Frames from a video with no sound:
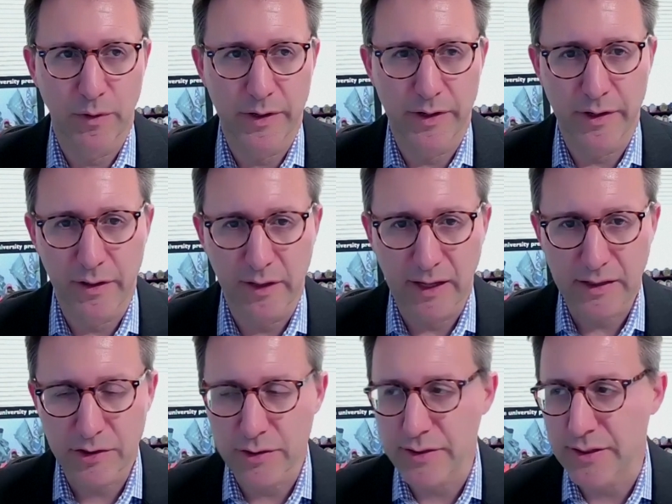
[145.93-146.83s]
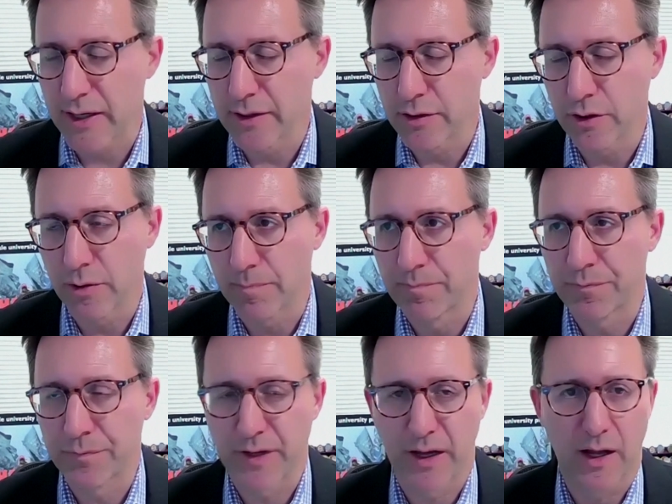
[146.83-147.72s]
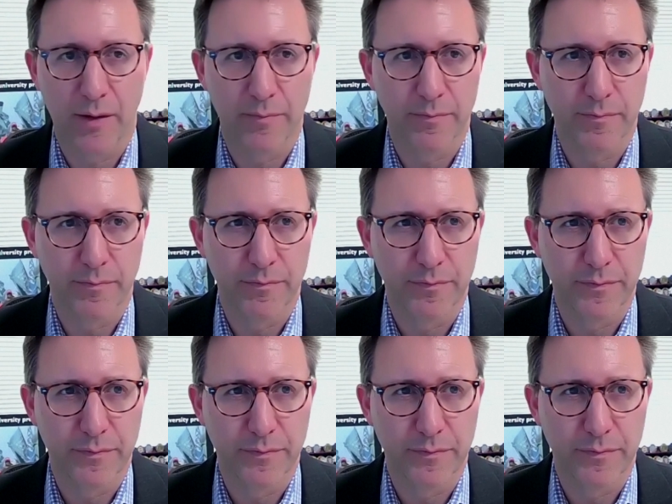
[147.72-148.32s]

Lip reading: we're in an election cycle, we're